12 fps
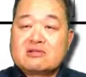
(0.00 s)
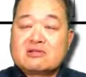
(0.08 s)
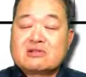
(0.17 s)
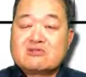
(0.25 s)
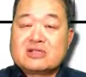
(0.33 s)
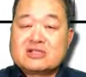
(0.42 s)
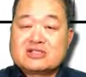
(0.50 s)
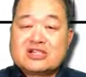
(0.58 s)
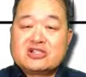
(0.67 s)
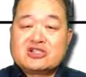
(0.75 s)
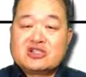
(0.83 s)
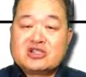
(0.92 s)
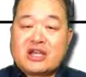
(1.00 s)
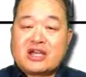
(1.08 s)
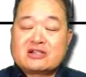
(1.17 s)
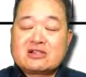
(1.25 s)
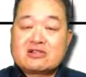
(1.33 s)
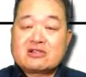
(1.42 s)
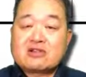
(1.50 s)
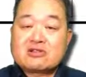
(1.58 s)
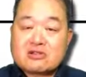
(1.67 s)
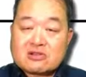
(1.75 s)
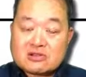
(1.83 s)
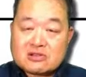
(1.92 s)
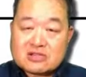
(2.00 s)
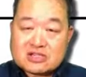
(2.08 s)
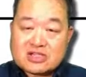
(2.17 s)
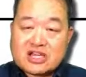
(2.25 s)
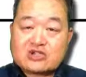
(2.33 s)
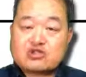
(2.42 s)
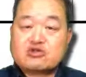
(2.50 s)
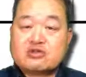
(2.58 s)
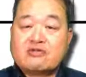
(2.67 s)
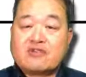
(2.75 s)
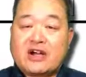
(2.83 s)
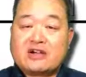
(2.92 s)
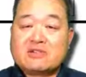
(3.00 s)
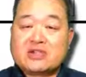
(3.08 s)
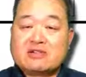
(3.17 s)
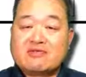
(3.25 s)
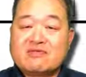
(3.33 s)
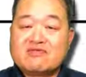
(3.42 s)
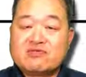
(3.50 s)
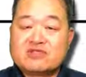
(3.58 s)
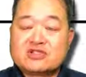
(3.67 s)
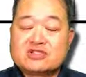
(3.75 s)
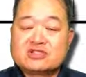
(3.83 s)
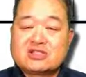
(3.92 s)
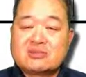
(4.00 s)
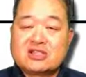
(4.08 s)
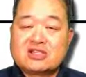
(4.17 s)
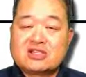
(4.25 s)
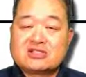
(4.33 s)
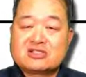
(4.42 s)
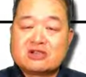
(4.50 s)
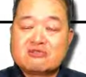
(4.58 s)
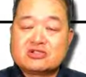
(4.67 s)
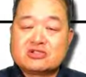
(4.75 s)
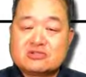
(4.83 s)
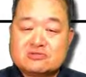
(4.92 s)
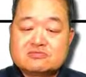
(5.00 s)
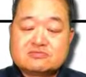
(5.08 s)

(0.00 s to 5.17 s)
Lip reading: realization that contextual environment influences some of the things that we do.